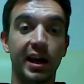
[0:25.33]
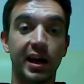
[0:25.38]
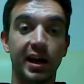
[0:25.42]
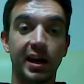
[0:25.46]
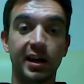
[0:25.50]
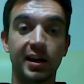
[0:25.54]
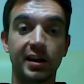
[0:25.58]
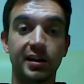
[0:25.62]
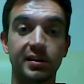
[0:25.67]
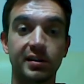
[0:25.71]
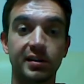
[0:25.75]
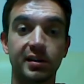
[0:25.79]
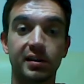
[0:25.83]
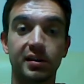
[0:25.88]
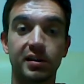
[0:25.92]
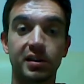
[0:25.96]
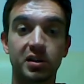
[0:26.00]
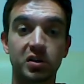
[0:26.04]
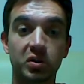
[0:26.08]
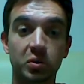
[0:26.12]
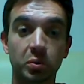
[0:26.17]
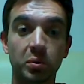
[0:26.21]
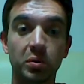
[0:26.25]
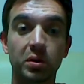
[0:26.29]
And
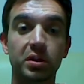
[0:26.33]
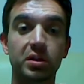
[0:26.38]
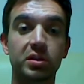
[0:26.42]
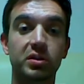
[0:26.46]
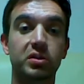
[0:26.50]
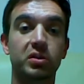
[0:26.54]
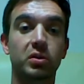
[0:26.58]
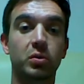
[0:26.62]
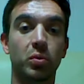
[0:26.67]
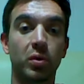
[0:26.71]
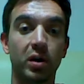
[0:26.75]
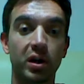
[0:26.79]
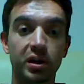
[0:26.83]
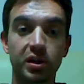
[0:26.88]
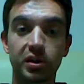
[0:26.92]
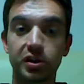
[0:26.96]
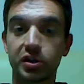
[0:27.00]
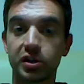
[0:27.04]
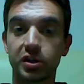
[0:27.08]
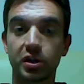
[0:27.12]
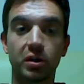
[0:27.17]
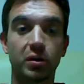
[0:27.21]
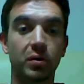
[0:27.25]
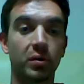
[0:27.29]
this was quite
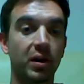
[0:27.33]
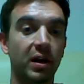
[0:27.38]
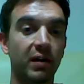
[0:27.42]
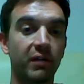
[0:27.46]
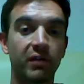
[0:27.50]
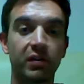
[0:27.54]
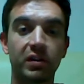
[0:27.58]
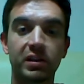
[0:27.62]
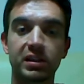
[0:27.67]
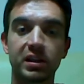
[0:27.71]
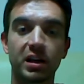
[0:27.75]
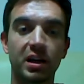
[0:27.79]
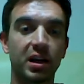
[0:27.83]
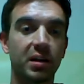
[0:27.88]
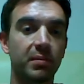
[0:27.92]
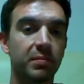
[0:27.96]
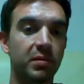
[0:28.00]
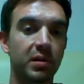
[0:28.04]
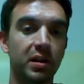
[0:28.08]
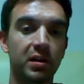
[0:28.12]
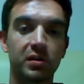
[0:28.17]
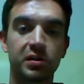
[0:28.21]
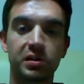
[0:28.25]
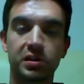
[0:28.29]
a show. Every
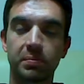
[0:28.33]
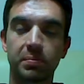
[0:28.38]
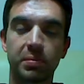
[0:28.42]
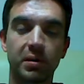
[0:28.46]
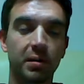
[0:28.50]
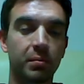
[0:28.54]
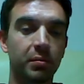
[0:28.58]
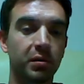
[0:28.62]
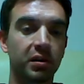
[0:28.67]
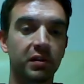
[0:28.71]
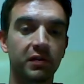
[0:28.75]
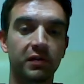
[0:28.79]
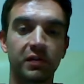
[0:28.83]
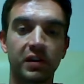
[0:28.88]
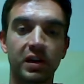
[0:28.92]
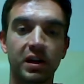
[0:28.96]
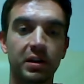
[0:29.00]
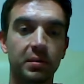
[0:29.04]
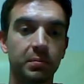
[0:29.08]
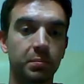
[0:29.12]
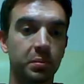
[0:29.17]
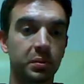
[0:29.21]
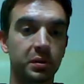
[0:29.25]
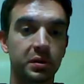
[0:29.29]
time there's a public
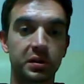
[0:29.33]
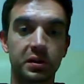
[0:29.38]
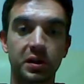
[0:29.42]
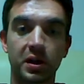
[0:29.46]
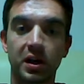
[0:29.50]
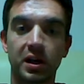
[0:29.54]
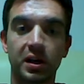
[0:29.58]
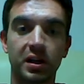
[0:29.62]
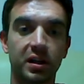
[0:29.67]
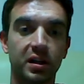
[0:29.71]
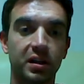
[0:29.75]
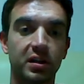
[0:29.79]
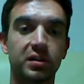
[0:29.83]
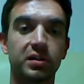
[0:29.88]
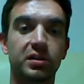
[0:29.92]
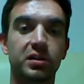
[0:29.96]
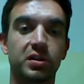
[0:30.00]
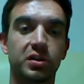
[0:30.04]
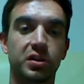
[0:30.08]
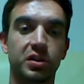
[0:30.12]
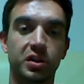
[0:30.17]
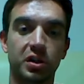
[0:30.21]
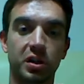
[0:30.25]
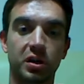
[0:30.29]
event in Busan, it
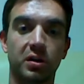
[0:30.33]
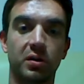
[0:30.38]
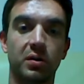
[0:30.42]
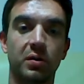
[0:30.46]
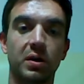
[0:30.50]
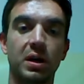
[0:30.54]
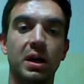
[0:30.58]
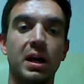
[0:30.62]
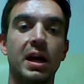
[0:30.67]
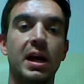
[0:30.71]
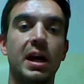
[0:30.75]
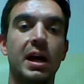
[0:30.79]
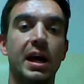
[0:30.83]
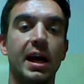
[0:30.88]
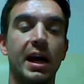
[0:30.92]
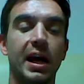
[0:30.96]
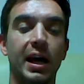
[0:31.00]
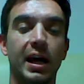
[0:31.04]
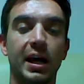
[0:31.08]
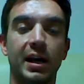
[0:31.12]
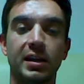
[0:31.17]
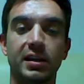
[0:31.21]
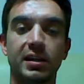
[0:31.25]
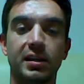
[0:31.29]
is a show
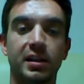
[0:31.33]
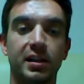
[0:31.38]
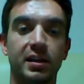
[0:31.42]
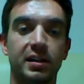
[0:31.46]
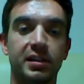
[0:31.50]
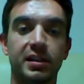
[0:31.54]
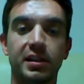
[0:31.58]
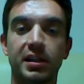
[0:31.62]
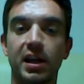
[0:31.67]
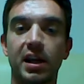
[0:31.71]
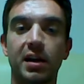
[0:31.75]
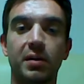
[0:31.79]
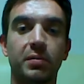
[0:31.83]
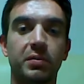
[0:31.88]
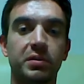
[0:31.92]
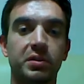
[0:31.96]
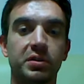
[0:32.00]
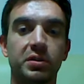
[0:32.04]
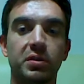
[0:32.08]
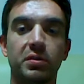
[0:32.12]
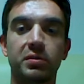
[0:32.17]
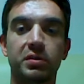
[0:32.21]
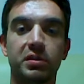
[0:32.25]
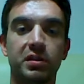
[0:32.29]
and uh, tonight
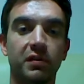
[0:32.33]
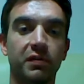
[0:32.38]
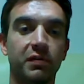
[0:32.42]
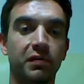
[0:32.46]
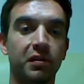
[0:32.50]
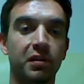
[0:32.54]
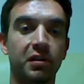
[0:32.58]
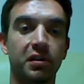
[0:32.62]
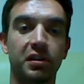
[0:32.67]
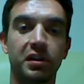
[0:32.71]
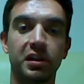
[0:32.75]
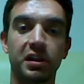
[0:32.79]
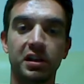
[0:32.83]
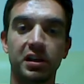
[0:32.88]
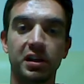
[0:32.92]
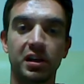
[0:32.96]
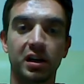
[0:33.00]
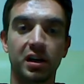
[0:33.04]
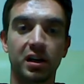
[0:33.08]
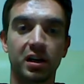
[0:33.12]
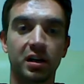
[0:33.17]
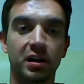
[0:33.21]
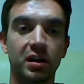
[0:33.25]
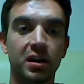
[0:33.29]
was no different.
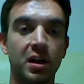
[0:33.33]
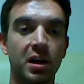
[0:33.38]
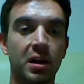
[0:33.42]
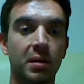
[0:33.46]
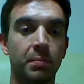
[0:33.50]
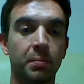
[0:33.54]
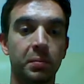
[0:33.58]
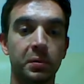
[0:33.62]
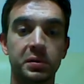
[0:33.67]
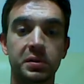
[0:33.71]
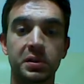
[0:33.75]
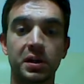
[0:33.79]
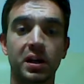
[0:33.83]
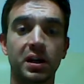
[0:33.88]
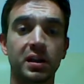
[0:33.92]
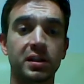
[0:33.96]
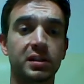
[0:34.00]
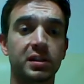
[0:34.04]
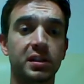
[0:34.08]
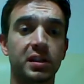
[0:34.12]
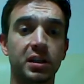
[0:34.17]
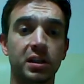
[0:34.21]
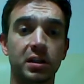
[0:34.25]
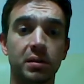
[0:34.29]
The uh,
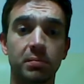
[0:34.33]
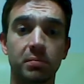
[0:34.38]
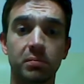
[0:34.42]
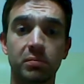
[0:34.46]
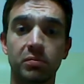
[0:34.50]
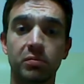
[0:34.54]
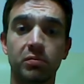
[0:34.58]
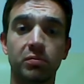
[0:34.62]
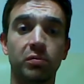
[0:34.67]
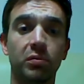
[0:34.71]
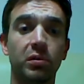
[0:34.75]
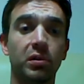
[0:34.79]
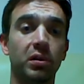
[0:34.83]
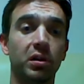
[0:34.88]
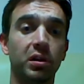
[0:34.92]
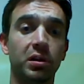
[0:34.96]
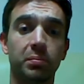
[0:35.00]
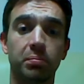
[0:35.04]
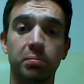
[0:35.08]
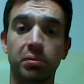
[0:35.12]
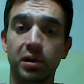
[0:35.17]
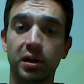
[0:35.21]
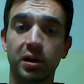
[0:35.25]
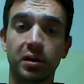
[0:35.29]
Busan team
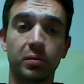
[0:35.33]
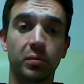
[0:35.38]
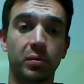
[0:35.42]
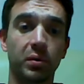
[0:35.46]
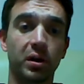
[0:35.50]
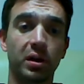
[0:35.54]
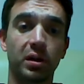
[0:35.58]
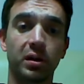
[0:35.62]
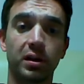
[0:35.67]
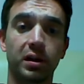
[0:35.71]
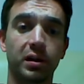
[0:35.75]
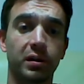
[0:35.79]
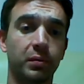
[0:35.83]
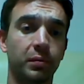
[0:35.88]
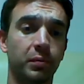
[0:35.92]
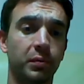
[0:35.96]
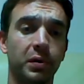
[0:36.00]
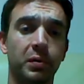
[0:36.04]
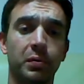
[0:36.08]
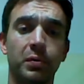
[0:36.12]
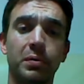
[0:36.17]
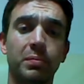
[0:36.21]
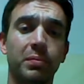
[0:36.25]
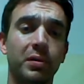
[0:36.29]
really played well. They
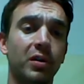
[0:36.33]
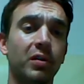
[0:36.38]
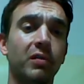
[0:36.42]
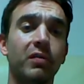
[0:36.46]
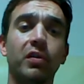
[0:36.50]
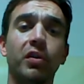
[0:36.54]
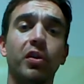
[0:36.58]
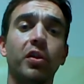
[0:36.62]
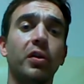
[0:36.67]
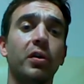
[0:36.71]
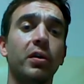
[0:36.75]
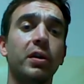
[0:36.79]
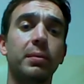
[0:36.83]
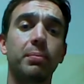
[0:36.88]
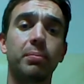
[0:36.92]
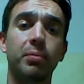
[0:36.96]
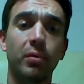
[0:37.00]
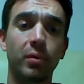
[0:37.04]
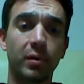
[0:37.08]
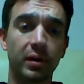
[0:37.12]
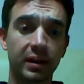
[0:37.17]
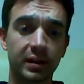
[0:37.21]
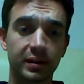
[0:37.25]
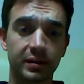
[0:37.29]
won by over
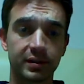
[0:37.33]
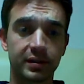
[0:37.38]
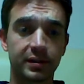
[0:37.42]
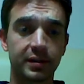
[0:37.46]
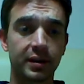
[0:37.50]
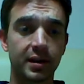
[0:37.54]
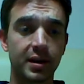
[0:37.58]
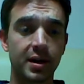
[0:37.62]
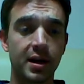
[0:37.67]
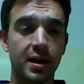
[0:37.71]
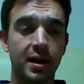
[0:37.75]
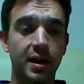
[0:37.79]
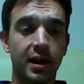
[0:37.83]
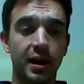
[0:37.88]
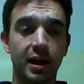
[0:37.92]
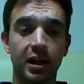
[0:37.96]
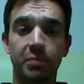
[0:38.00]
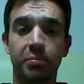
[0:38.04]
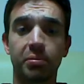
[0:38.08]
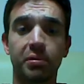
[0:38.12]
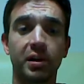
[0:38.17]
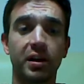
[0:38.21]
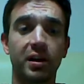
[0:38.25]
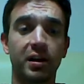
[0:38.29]
30 points
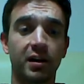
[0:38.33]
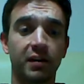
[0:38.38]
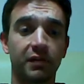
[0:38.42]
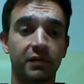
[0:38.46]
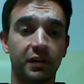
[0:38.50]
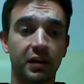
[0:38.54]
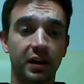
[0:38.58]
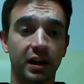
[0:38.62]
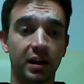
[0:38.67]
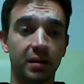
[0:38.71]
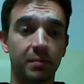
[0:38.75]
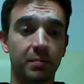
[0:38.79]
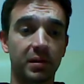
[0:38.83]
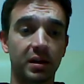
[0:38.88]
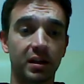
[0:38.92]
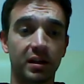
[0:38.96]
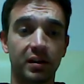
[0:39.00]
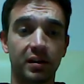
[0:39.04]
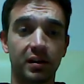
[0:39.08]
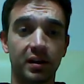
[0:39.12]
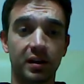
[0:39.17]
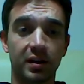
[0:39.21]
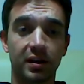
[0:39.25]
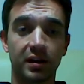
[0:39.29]
in a playoff
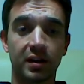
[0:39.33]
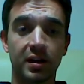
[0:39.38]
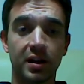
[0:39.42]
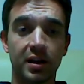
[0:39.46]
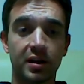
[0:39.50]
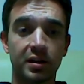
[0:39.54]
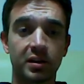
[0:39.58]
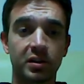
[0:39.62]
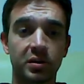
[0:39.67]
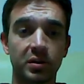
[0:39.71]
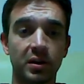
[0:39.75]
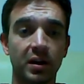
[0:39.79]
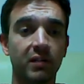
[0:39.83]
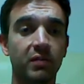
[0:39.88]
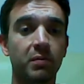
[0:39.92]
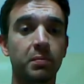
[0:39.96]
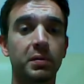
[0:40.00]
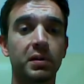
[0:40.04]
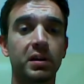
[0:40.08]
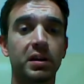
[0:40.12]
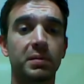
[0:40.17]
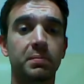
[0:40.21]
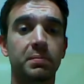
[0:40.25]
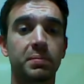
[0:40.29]
game, and uh, so
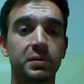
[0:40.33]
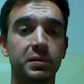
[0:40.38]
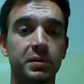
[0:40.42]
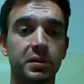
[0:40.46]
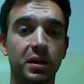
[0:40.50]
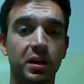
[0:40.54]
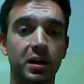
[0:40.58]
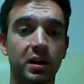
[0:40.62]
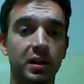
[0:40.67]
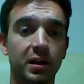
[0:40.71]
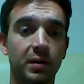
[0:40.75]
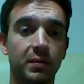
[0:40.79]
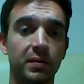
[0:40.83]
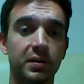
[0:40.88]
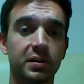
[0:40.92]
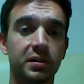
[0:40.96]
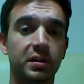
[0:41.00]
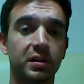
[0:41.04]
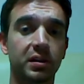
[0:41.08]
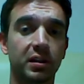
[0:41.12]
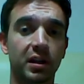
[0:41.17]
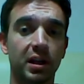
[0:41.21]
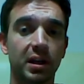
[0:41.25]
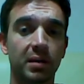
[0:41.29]
everybody in Busan that
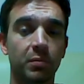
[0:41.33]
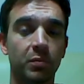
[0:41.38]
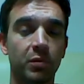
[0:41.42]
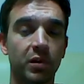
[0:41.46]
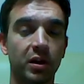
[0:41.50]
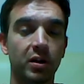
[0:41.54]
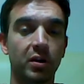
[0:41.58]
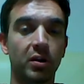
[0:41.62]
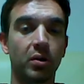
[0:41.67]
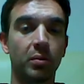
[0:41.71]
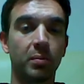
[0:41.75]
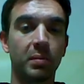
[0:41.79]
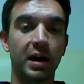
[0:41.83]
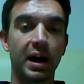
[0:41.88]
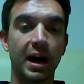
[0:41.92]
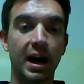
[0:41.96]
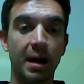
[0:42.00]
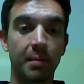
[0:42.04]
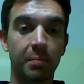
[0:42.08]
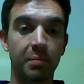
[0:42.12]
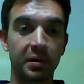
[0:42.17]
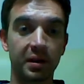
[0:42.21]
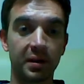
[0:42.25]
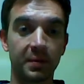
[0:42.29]
went to the game went home
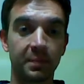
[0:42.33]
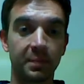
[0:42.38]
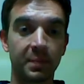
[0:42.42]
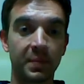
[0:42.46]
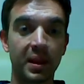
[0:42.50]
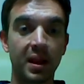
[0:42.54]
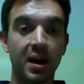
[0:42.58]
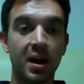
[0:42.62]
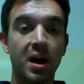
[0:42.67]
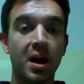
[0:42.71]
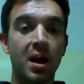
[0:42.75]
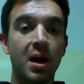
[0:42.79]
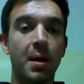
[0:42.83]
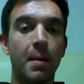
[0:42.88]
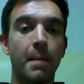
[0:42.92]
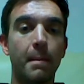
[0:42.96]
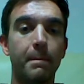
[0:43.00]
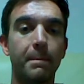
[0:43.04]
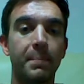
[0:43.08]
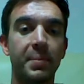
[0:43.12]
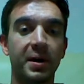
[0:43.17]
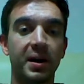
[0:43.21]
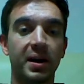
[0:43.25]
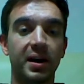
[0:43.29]
happy.
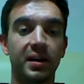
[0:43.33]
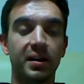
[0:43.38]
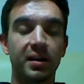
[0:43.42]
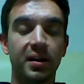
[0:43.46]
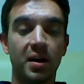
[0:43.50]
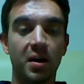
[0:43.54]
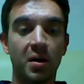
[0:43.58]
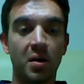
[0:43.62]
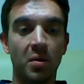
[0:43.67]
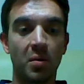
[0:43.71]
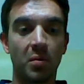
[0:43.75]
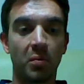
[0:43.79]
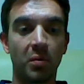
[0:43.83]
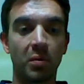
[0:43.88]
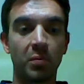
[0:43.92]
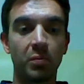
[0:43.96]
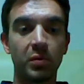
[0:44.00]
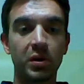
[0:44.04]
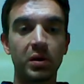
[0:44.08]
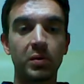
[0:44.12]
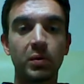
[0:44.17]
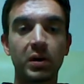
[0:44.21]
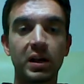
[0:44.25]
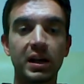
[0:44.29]
But
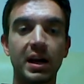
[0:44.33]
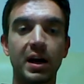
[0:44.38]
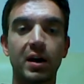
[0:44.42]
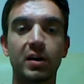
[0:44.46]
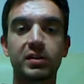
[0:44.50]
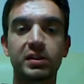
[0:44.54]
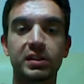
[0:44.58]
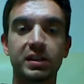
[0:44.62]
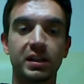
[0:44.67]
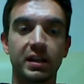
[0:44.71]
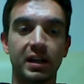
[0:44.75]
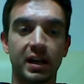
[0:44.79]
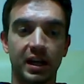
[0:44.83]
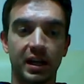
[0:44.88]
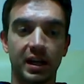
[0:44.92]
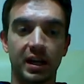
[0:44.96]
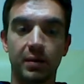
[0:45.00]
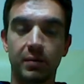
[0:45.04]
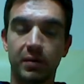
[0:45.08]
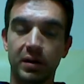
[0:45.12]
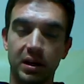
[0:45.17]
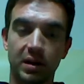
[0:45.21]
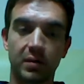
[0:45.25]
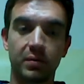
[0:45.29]
when we went out
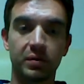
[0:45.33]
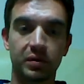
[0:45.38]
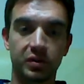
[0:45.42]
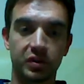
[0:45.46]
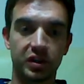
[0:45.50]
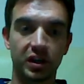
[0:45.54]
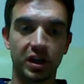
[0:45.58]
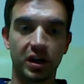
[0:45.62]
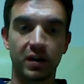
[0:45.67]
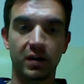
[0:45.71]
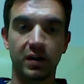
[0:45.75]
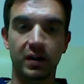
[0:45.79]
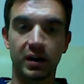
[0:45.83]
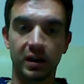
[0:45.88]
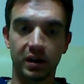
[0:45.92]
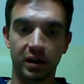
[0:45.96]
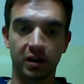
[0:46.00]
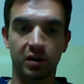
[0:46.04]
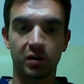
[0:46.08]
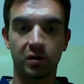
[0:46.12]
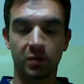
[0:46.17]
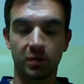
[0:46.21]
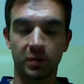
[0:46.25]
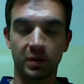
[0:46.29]
tonight, I went out with
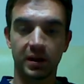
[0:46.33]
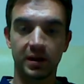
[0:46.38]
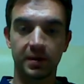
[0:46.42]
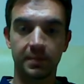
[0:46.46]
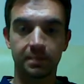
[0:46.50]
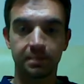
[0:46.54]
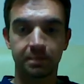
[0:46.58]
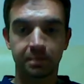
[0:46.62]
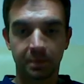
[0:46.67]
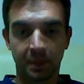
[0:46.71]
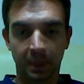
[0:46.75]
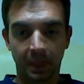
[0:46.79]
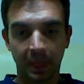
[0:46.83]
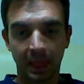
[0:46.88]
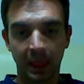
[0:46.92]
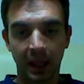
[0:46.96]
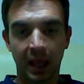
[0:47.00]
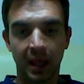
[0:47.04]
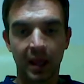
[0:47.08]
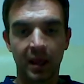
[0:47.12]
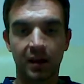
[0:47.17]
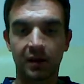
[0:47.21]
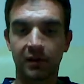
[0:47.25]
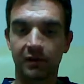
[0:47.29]
Jerry and Kareem
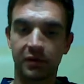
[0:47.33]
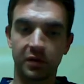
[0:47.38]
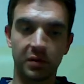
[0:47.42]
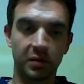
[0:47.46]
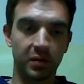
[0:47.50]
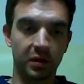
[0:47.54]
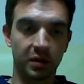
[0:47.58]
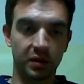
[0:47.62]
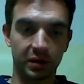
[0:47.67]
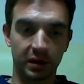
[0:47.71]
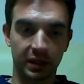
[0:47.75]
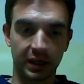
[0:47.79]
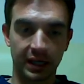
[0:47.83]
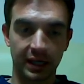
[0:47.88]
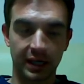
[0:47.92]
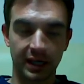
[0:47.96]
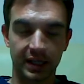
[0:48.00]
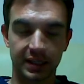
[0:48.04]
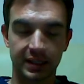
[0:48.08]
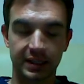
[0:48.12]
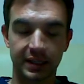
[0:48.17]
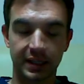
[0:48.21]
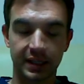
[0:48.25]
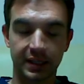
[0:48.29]
and a few other
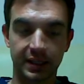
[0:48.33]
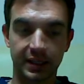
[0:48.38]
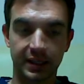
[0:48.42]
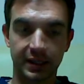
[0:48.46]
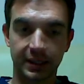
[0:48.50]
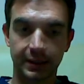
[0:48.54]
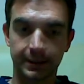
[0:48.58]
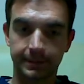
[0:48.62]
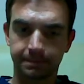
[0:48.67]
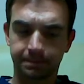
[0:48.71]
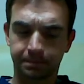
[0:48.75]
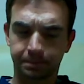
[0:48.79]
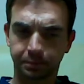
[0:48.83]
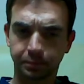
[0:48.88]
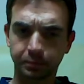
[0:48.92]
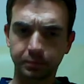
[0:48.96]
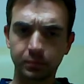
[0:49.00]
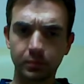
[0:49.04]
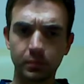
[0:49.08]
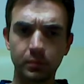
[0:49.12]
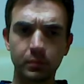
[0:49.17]
guys, and uh,